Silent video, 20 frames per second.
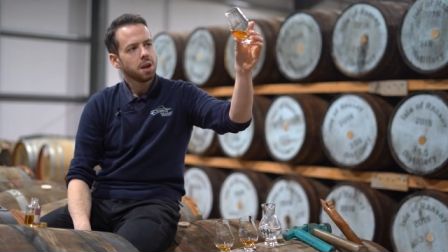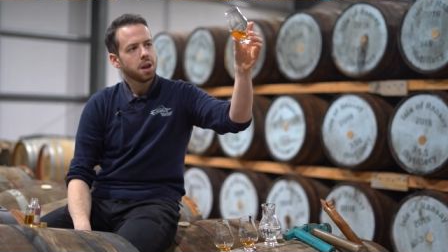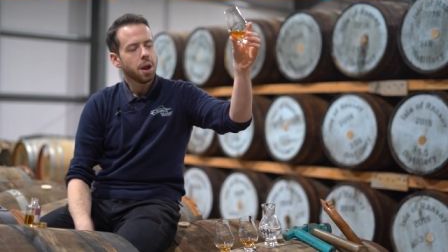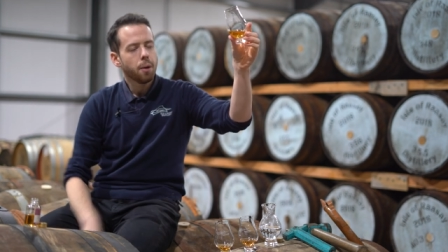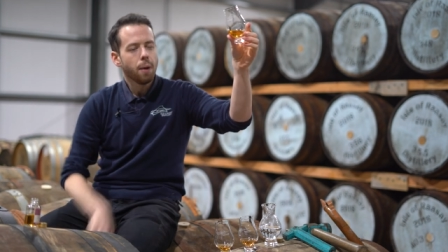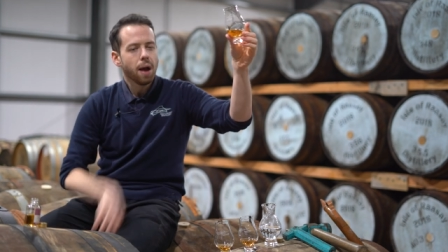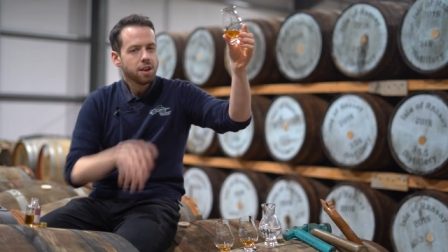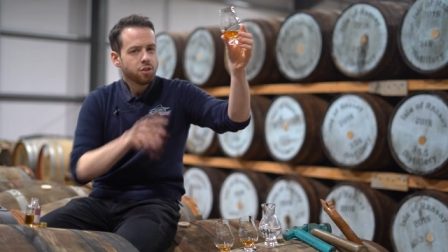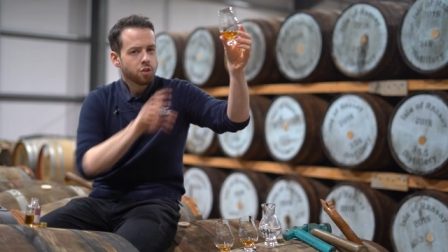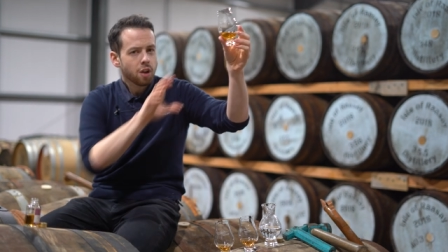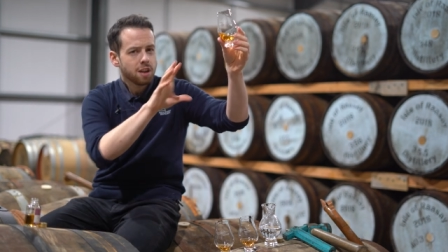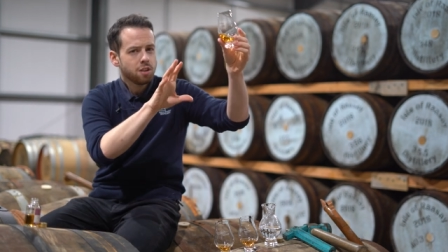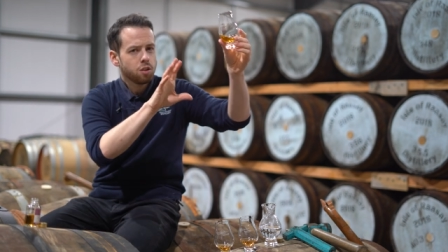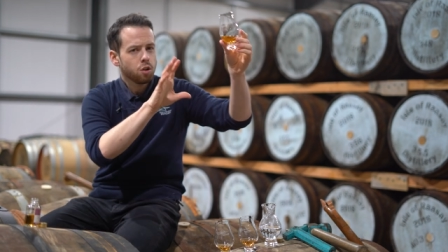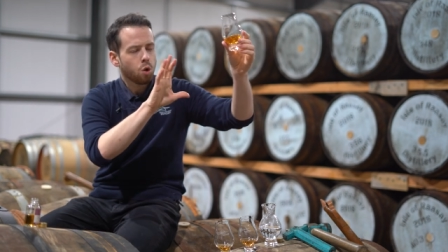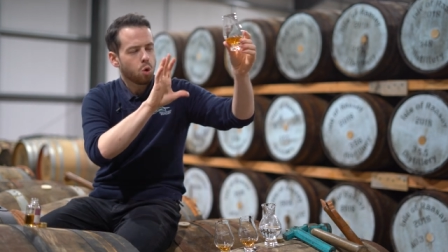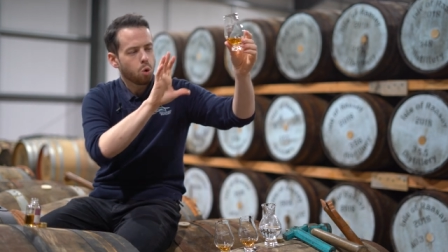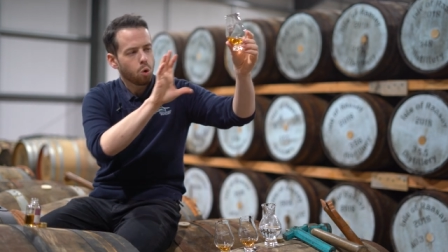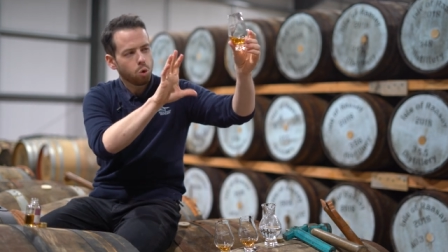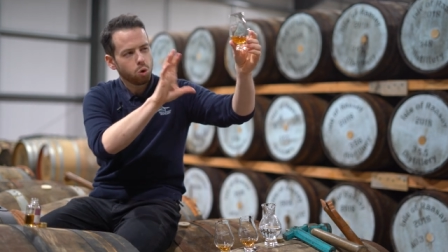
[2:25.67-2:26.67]
Now, I try
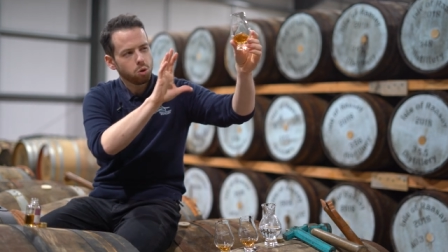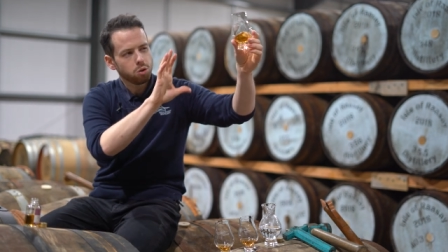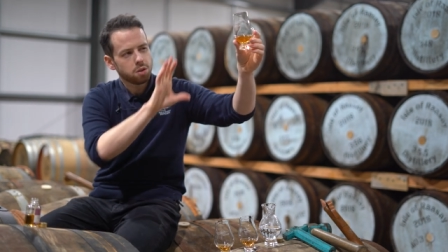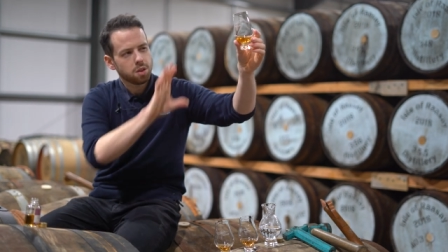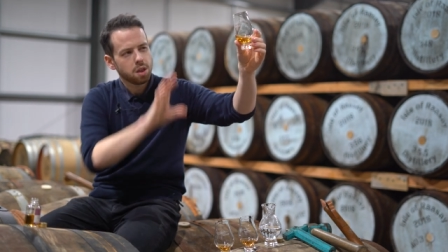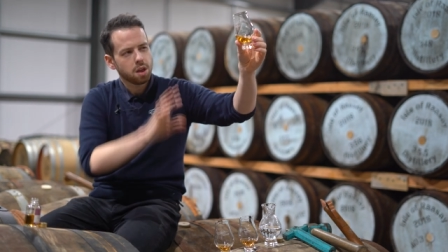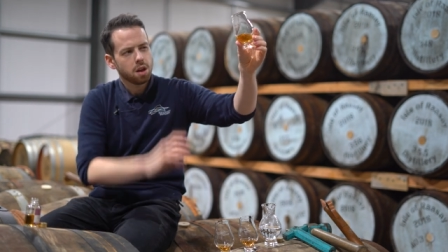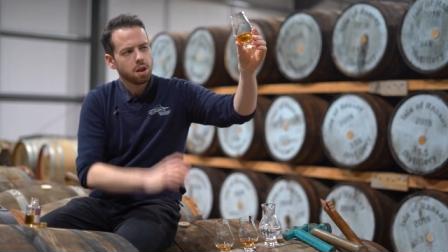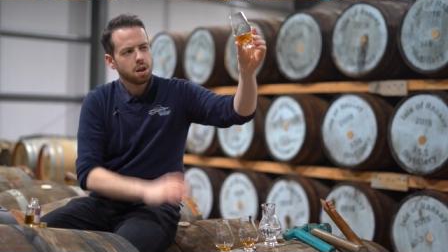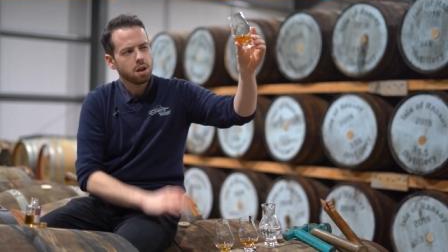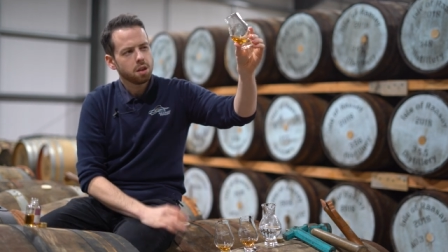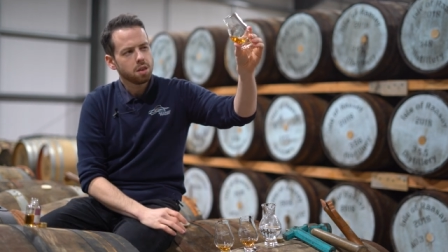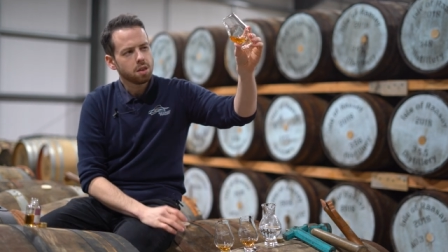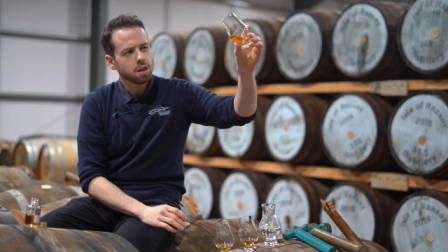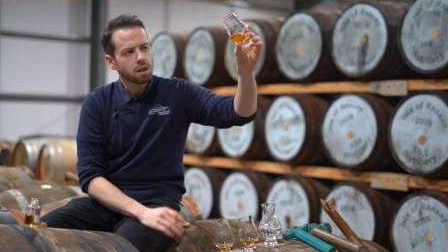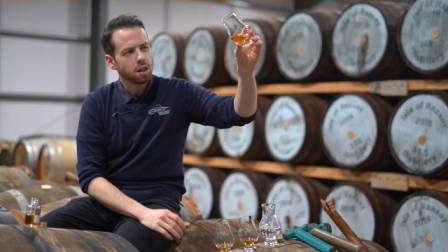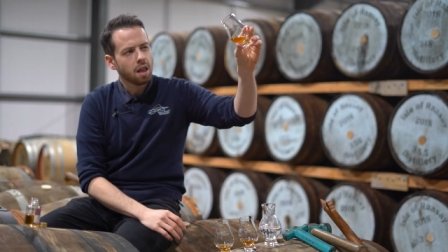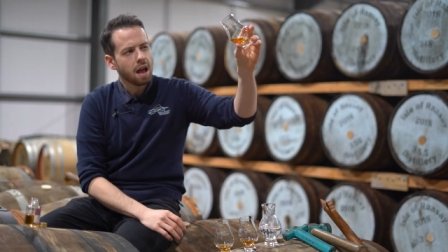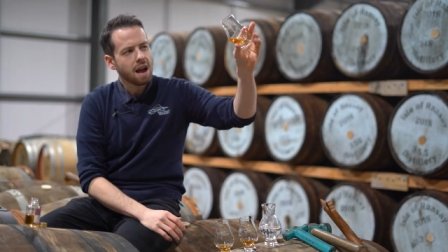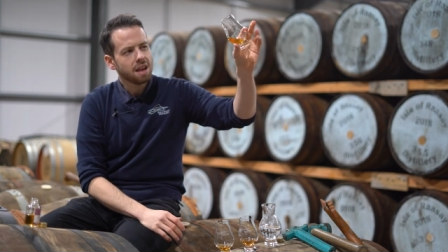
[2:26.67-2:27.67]
to hold the, the
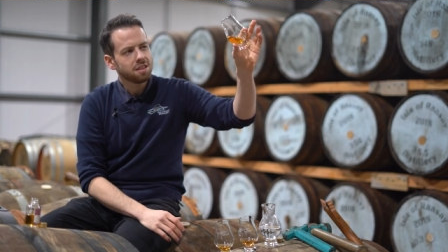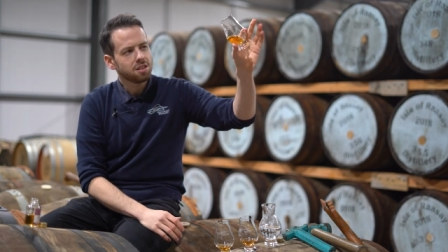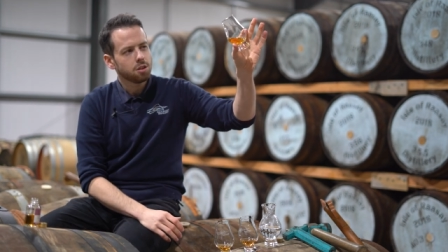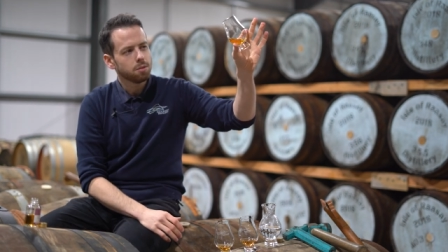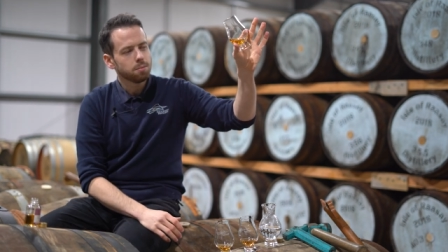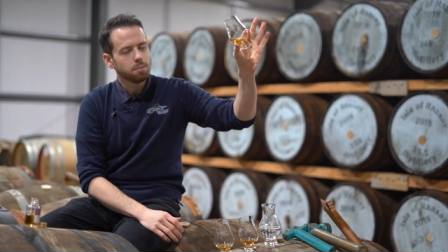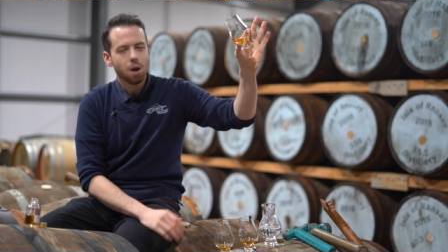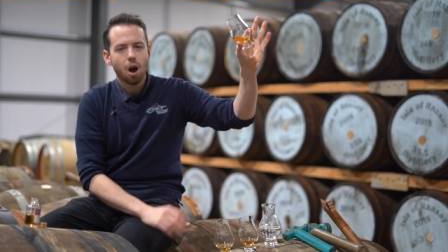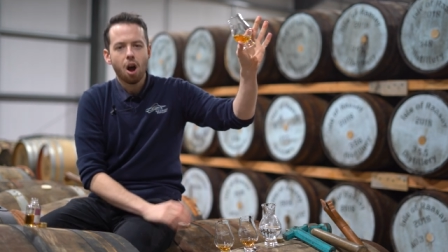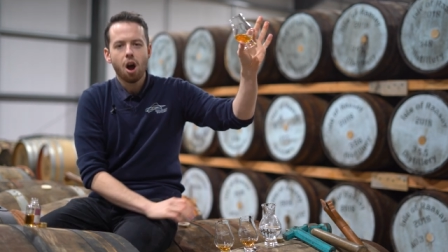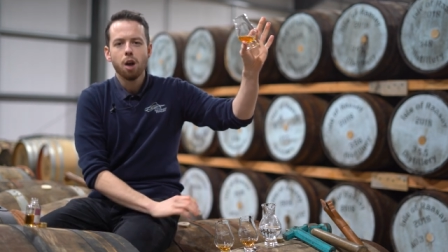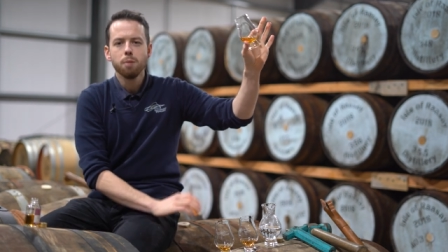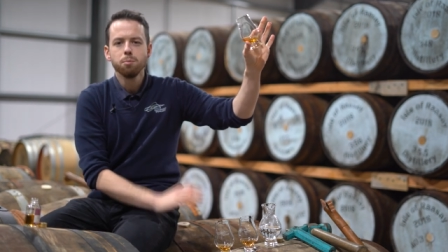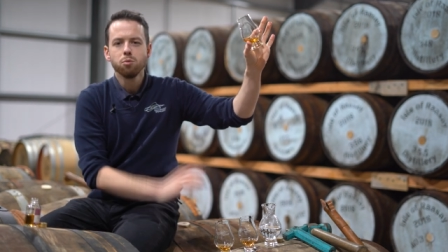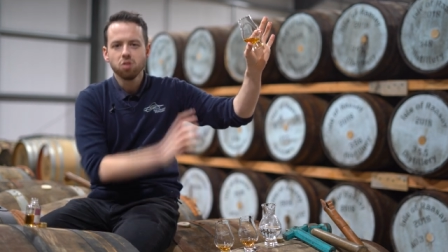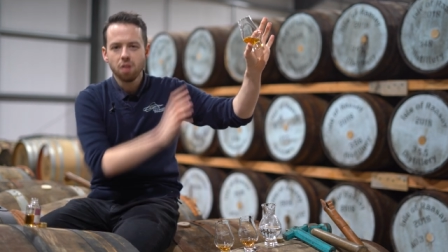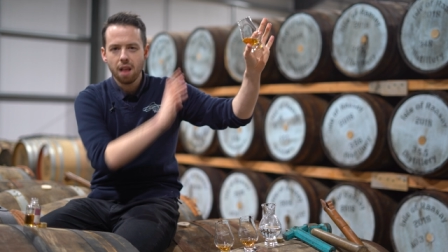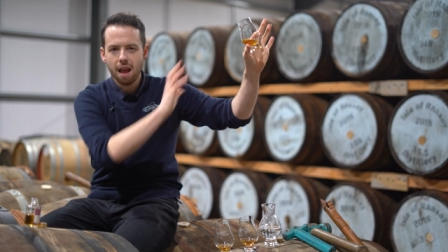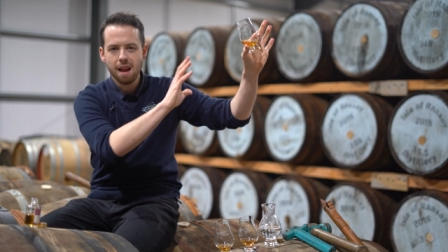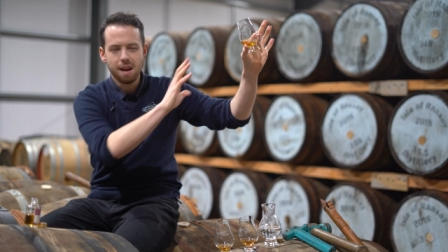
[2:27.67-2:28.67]
glass at
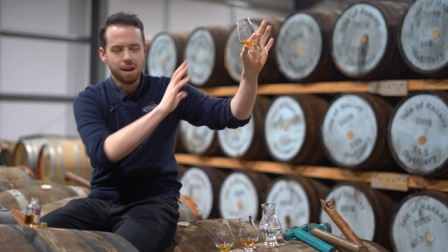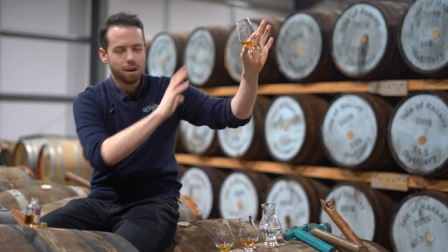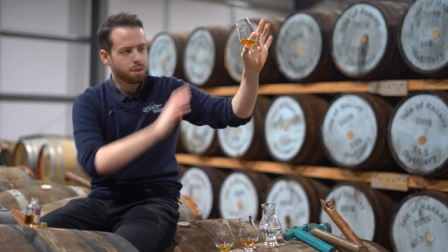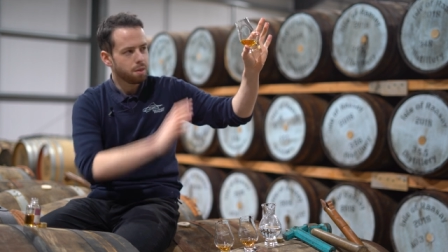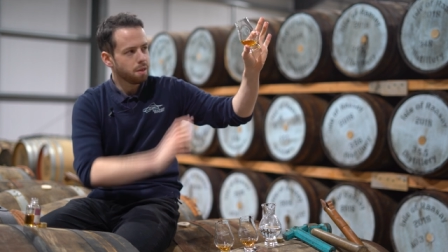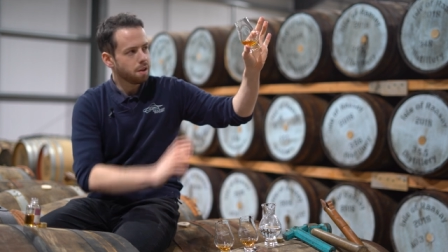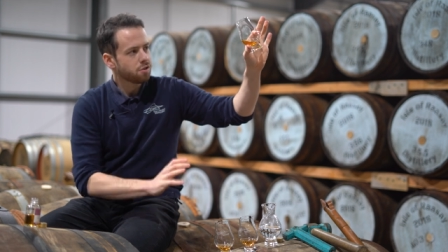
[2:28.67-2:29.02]
arm's length.